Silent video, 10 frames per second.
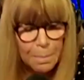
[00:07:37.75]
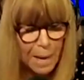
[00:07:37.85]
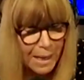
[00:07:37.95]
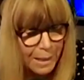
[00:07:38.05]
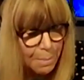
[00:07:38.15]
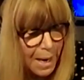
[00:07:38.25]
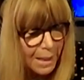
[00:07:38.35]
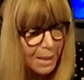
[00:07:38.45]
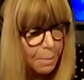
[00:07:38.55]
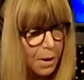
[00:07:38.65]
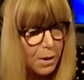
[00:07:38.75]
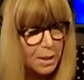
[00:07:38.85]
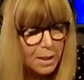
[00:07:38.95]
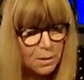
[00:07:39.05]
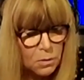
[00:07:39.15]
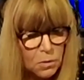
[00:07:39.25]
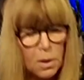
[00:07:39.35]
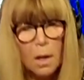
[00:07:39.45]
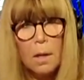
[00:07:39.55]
many, many Americans.